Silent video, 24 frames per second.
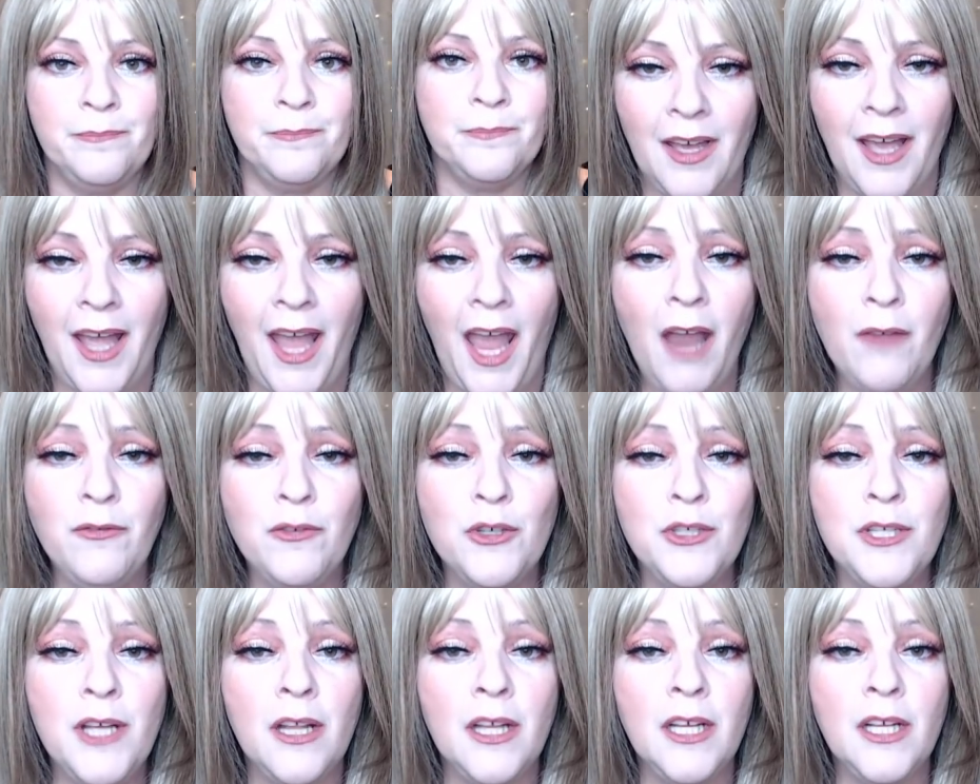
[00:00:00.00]
After
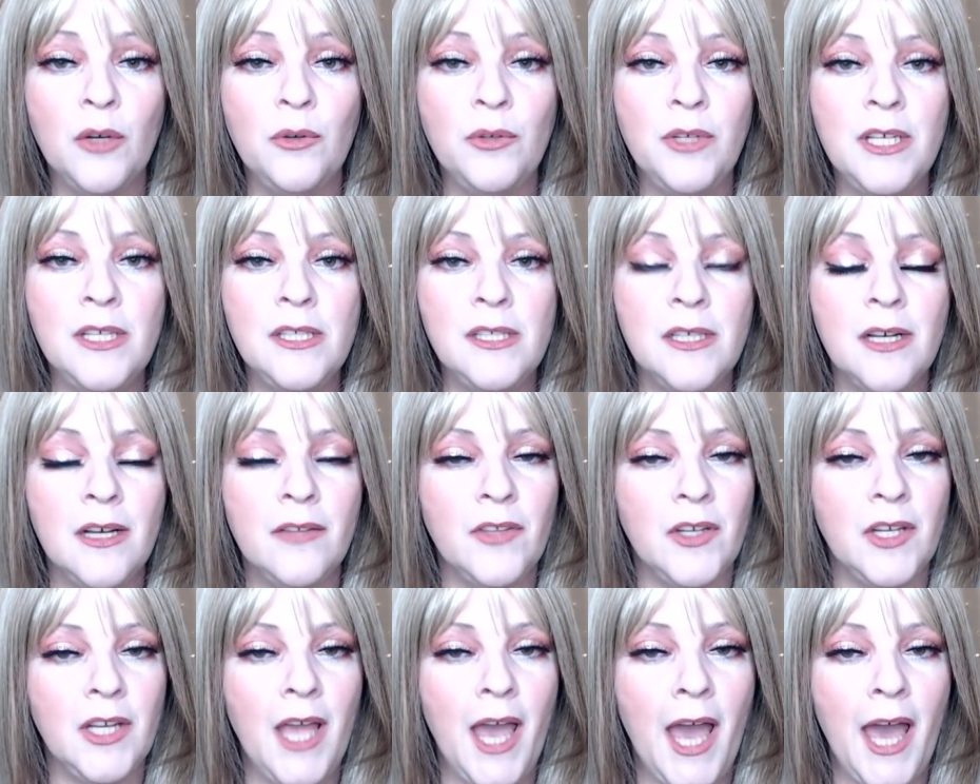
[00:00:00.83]
telling Onision
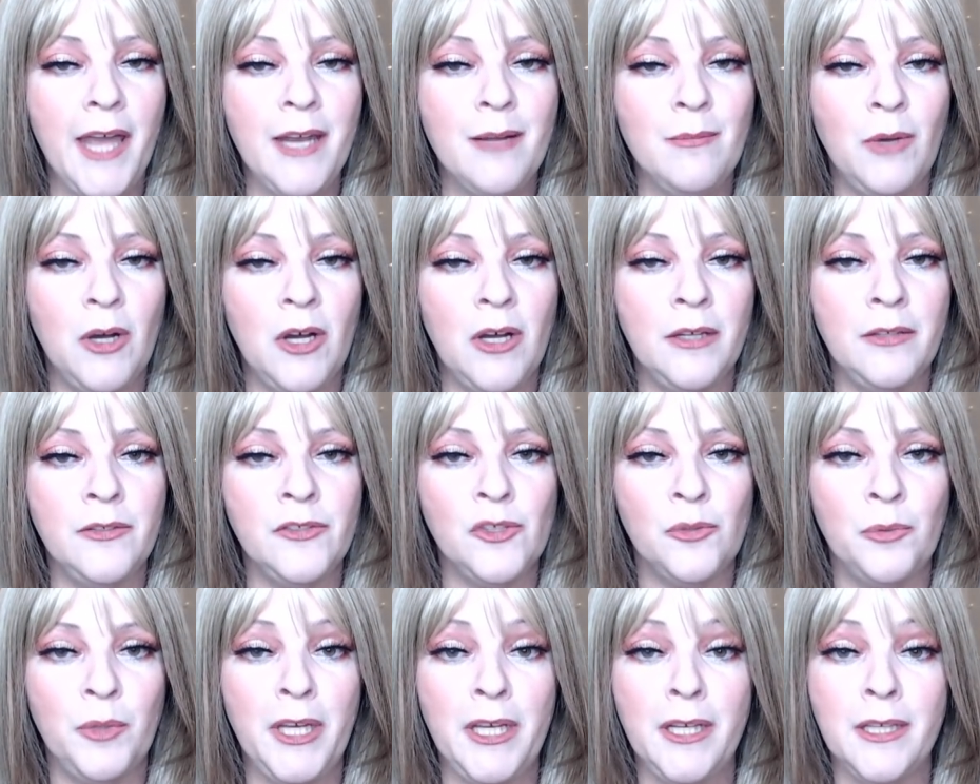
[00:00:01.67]
that he had him on
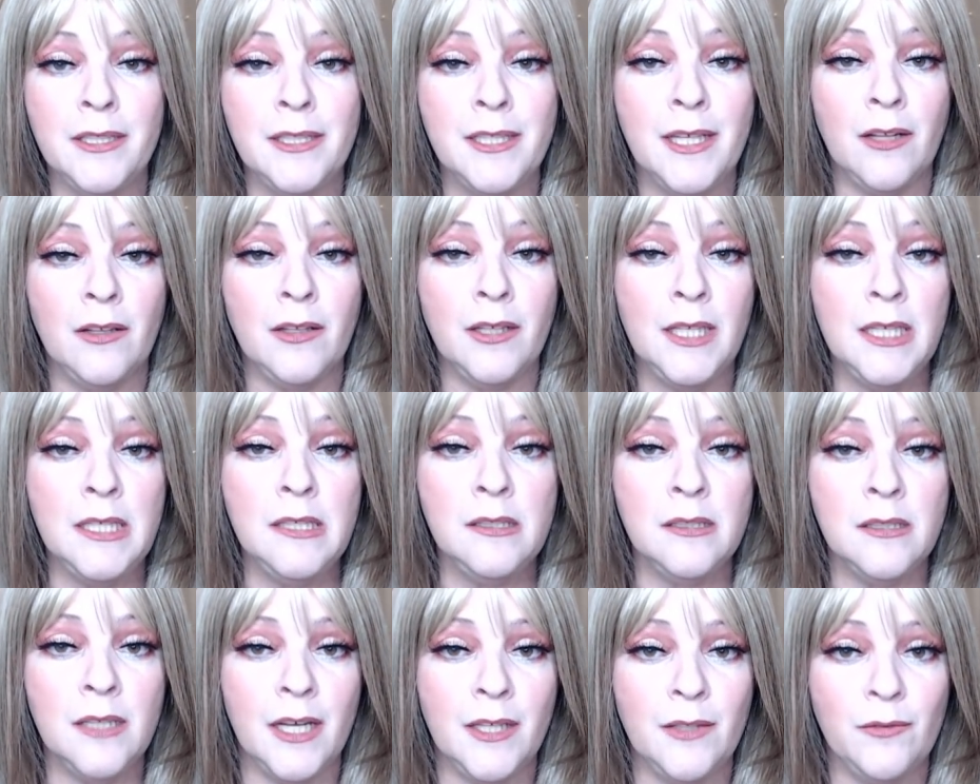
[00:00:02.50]
so he could tell his
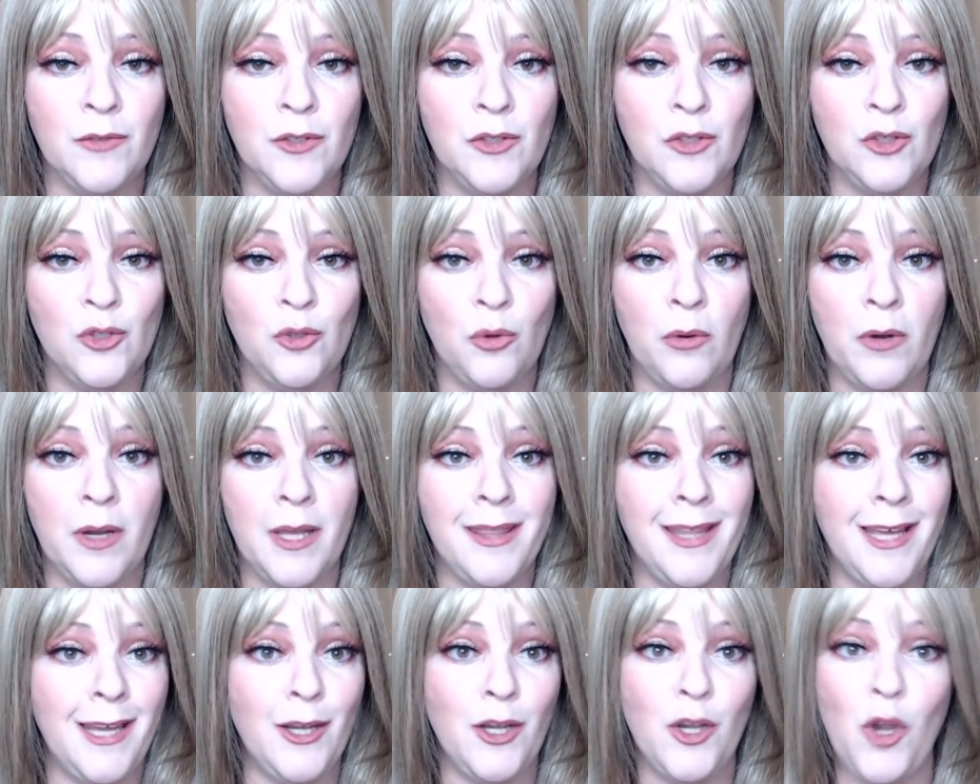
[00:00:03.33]
side of the story
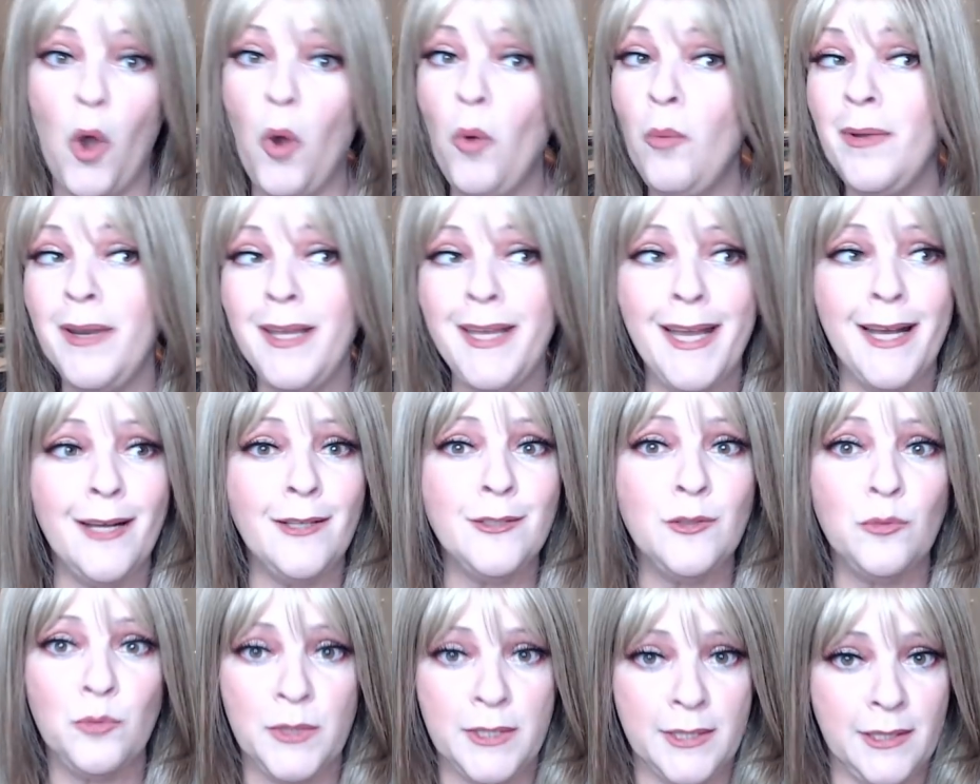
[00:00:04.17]
that nobody
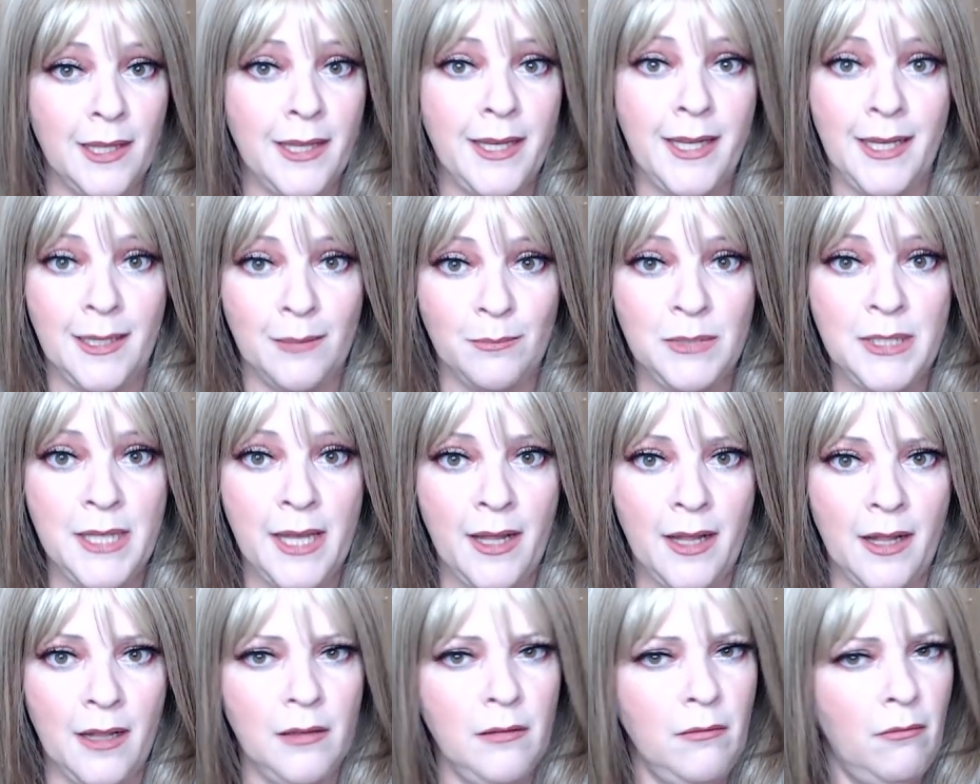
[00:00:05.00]
else was letting him
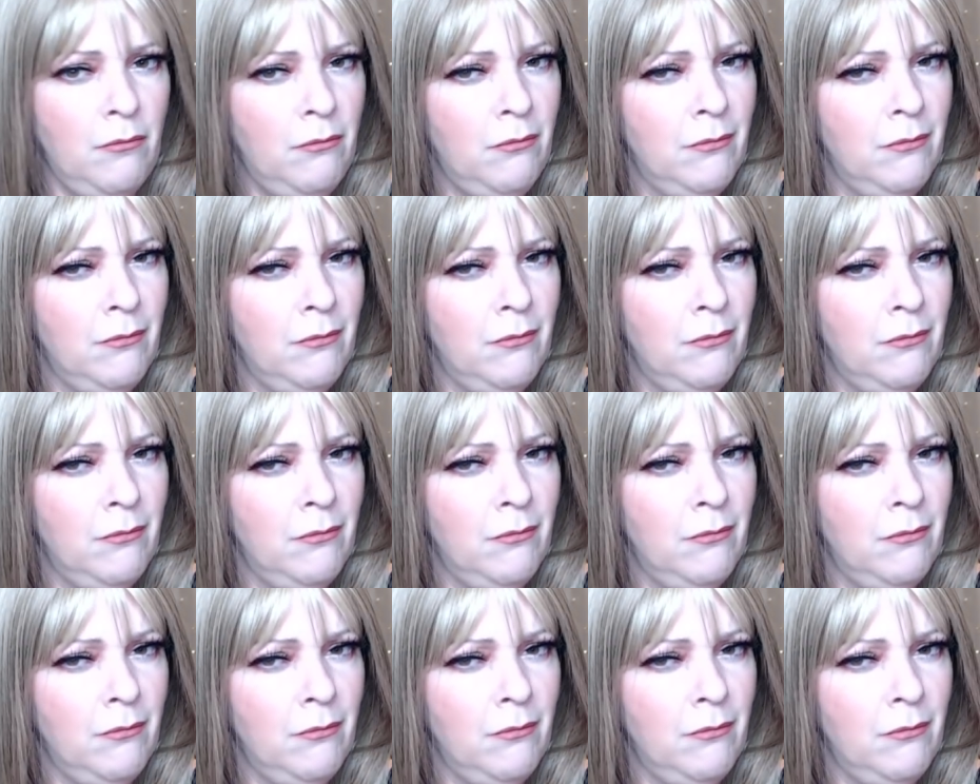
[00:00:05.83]
tell,